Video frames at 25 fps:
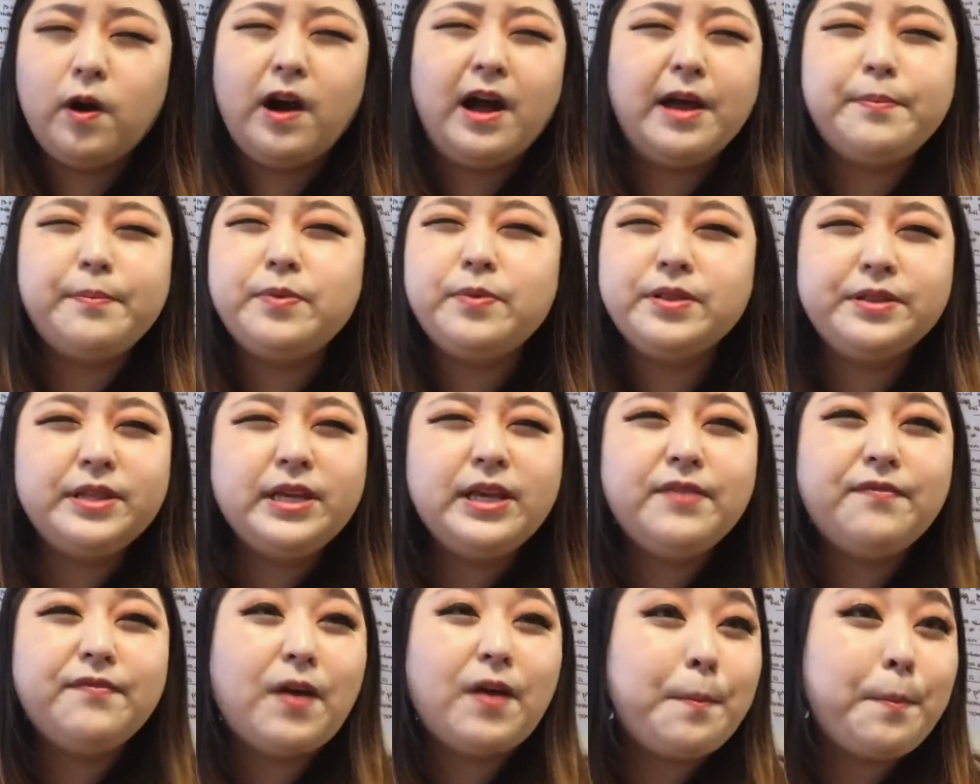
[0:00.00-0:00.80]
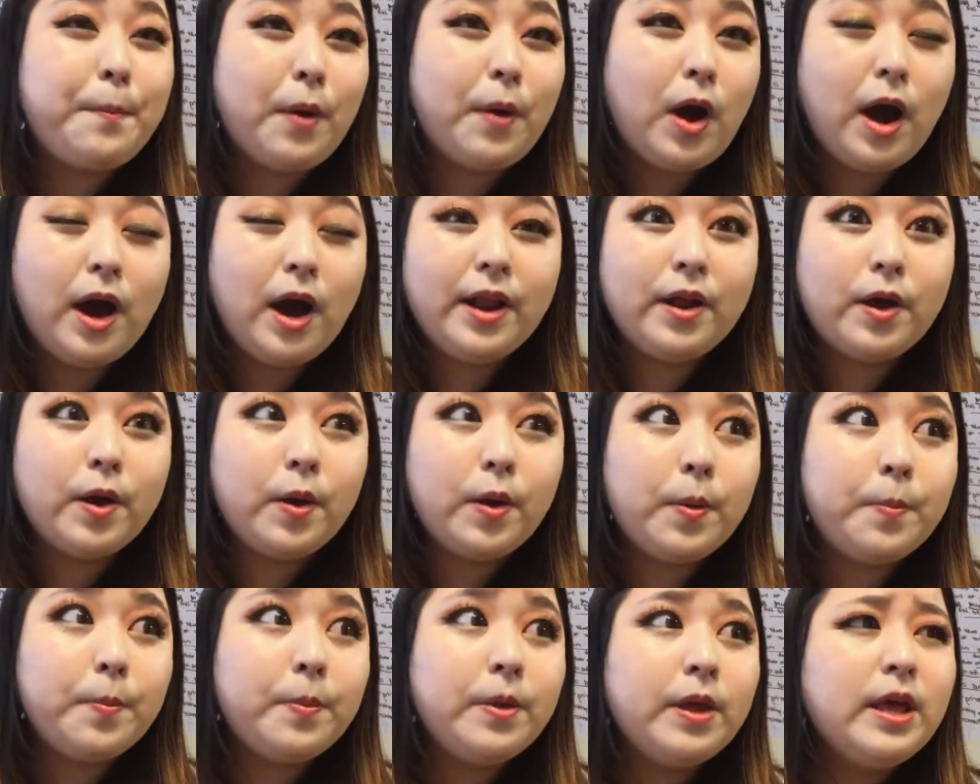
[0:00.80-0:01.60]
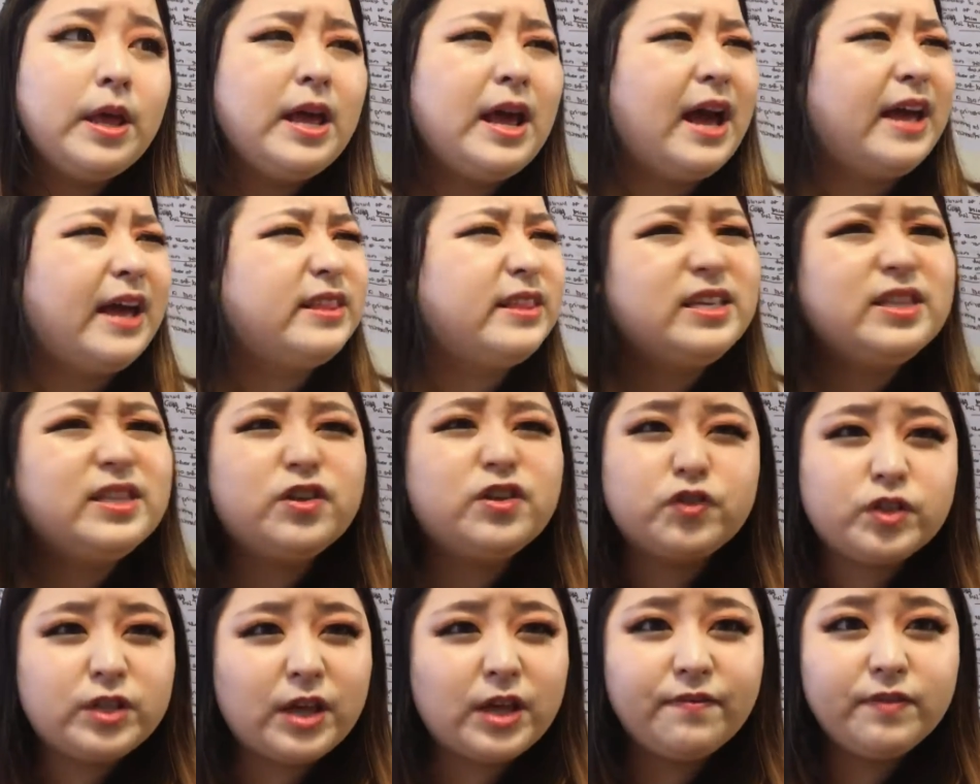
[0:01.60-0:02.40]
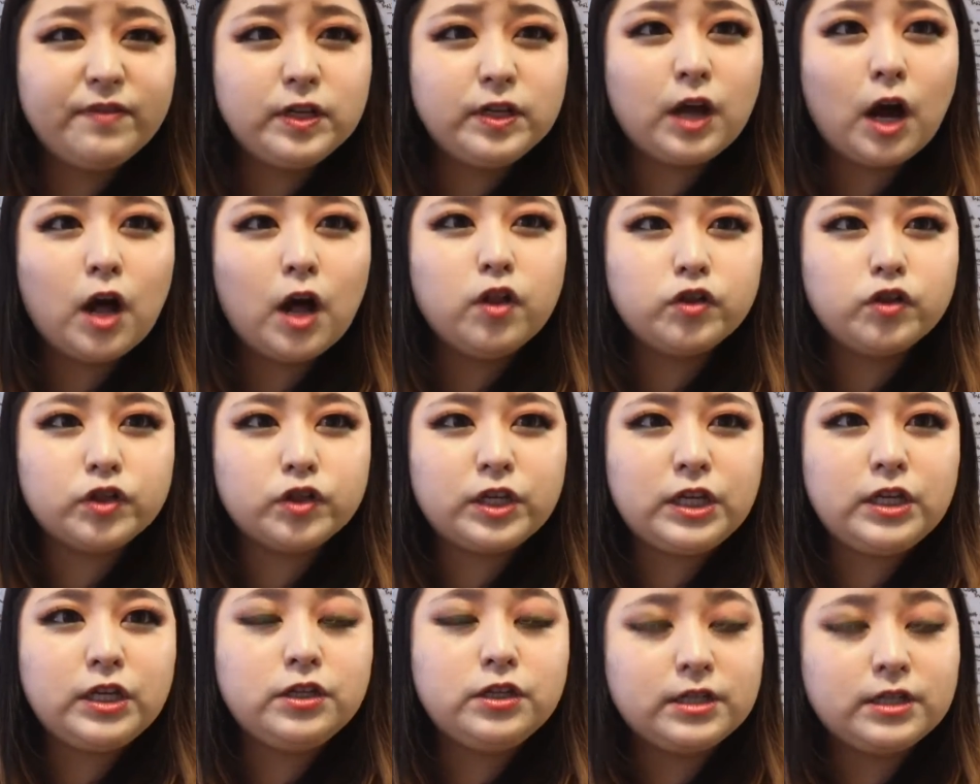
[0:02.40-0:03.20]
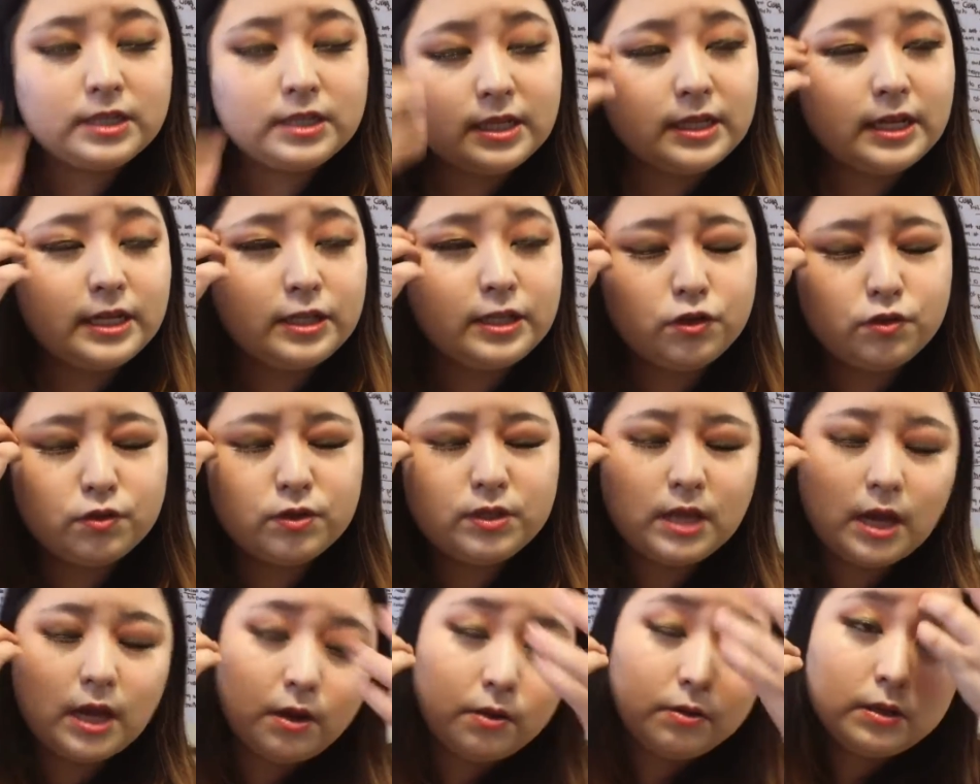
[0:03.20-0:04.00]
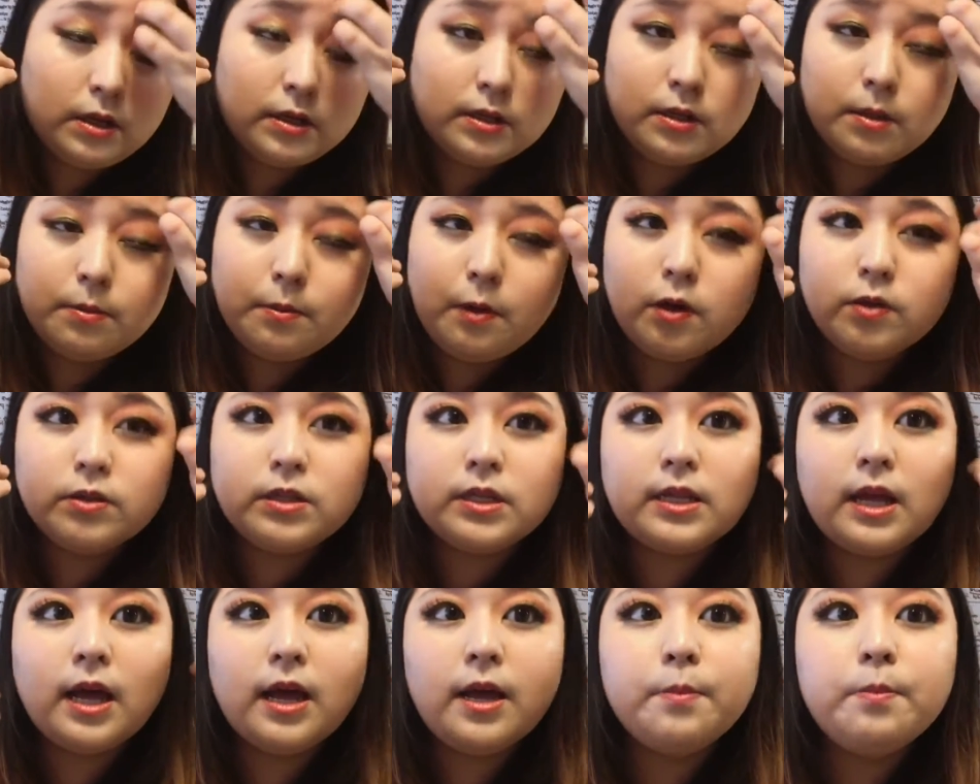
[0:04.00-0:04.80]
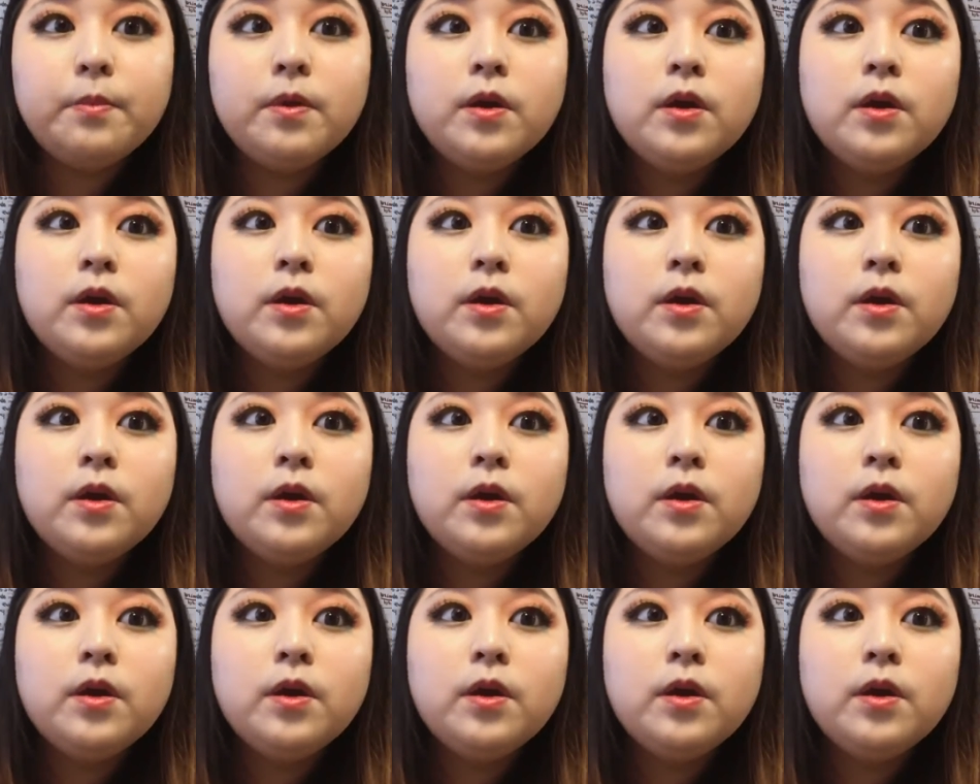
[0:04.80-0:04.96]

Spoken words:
I believe I bought them, I think they're $7 each, and then they do sales on them all the time,